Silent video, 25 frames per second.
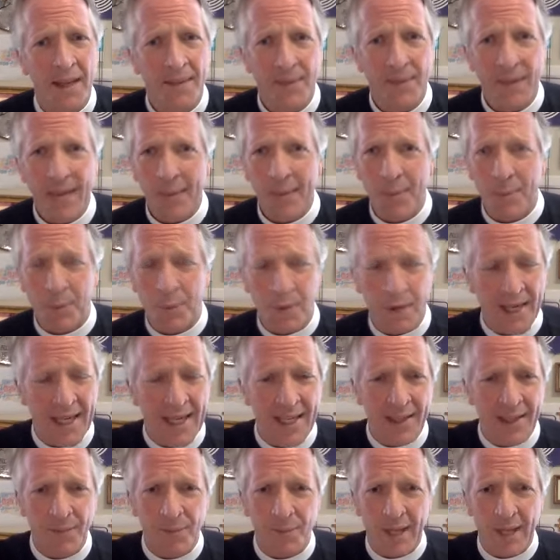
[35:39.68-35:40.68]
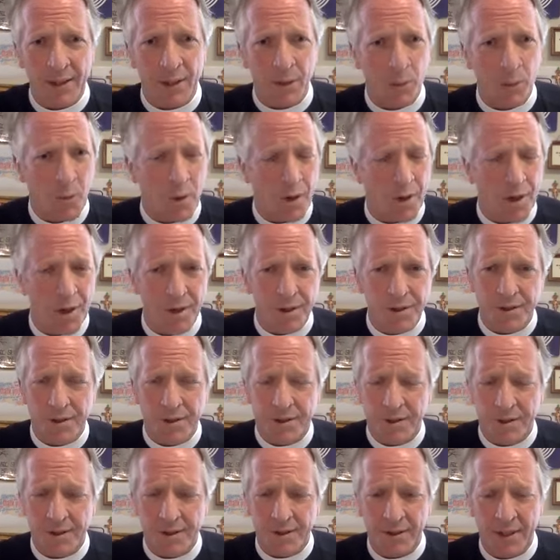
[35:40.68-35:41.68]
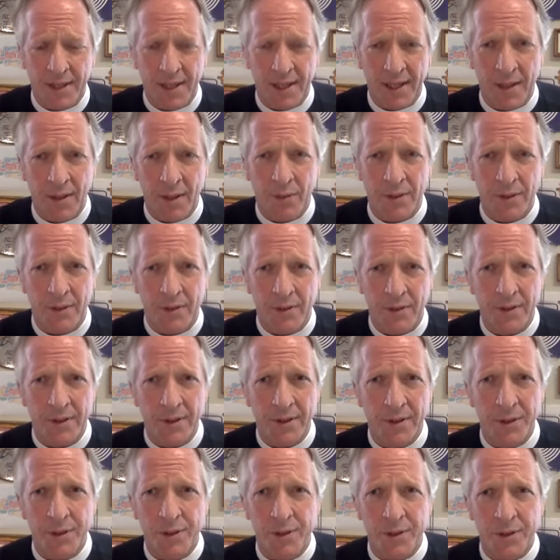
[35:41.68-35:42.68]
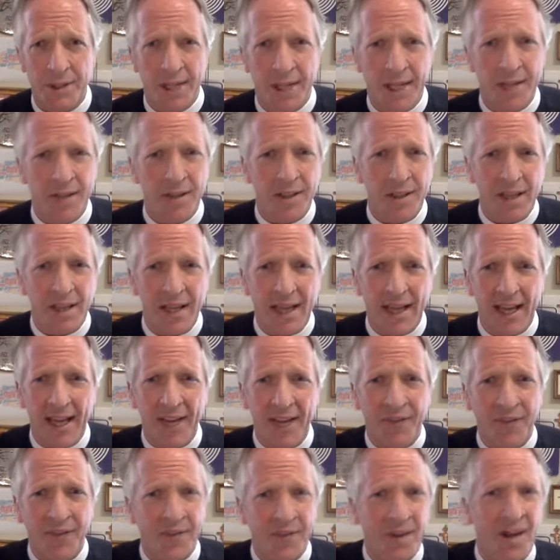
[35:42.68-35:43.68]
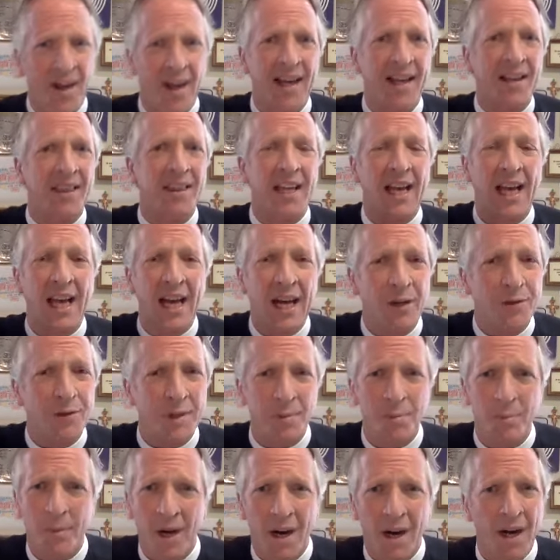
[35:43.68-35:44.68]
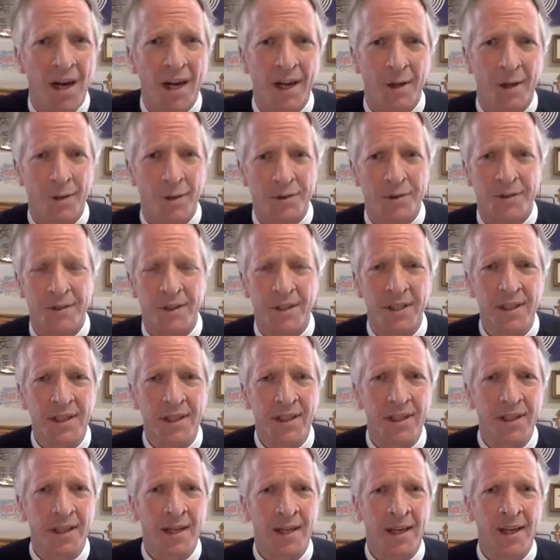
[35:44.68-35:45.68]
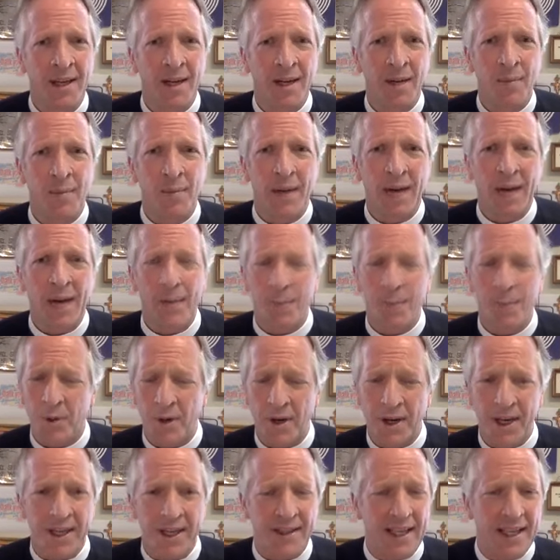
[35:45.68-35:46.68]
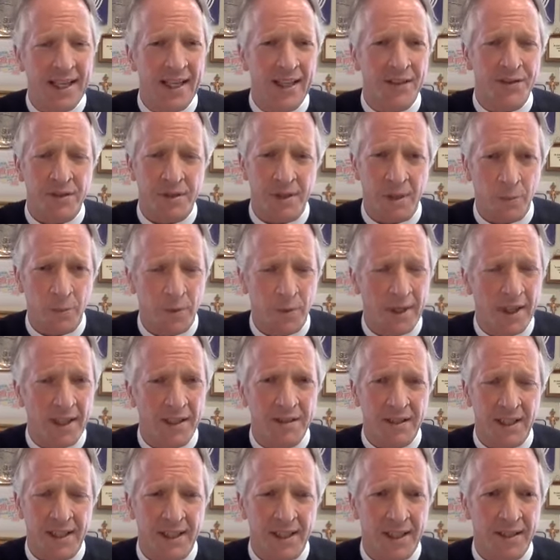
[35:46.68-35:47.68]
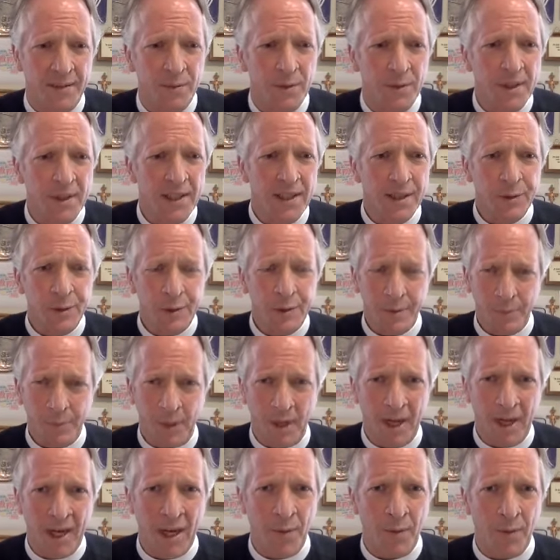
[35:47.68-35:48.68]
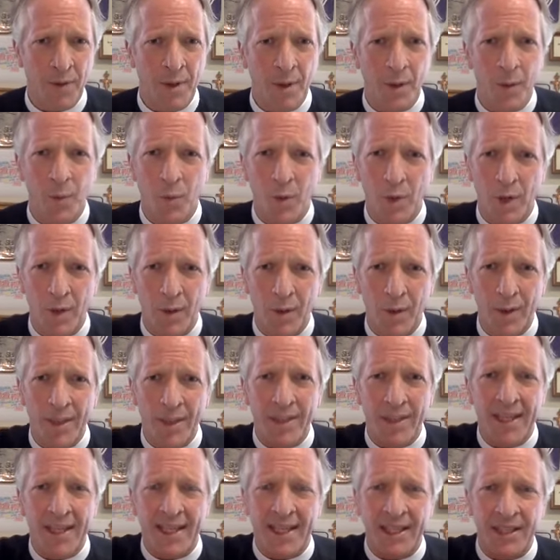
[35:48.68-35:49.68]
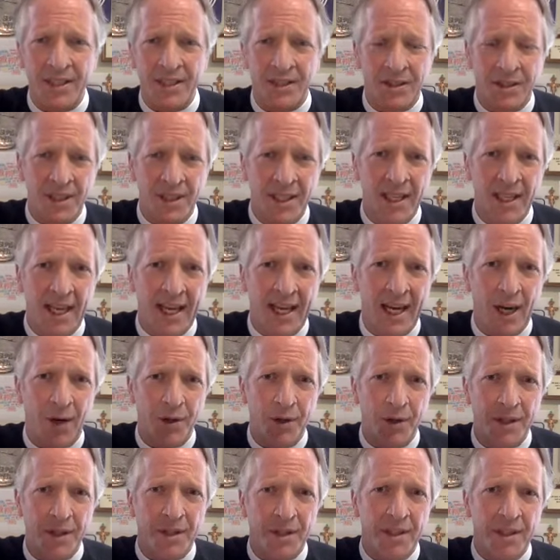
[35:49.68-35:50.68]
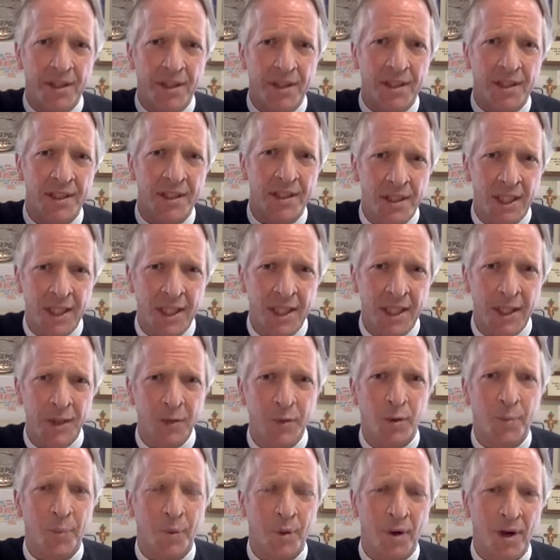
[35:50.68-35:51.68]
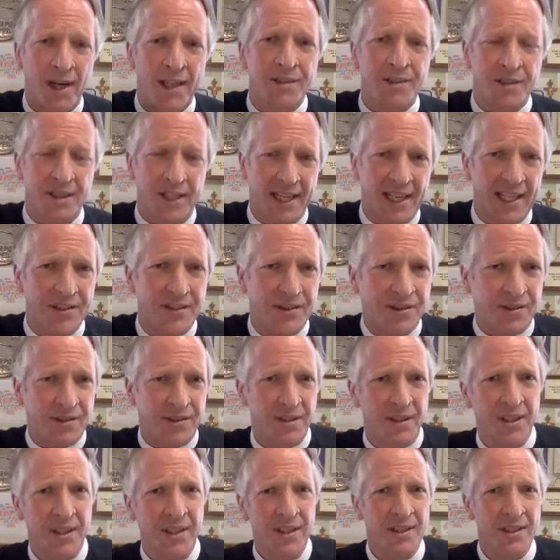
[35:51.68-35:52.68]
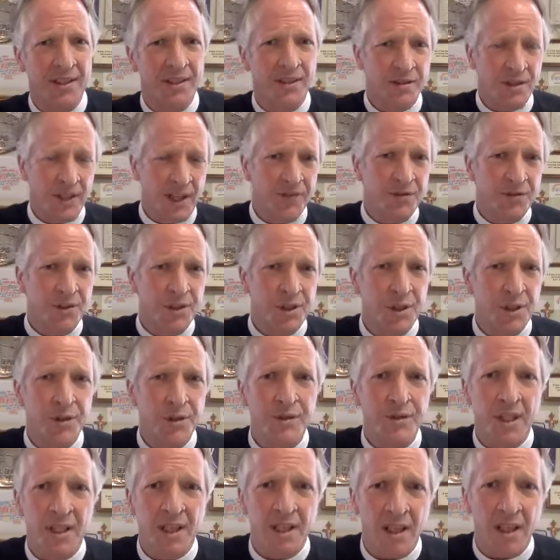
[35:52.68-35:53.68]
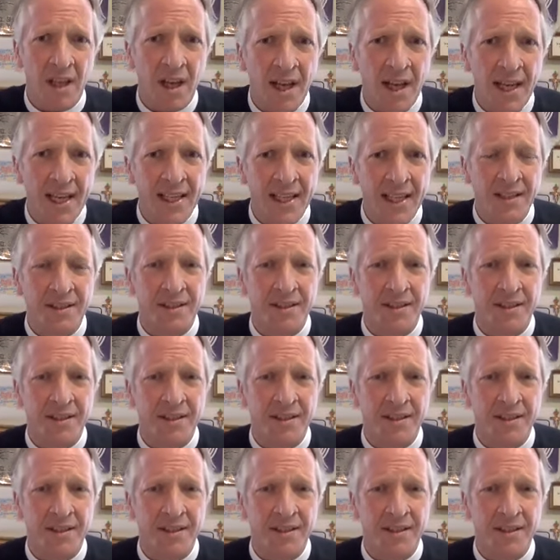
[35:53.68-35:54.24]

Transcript: I pray that the words uh, you shared today fly a thousand miles um, I pray that if someone is in a spot where they're worried, they can see how your continual process of choosing light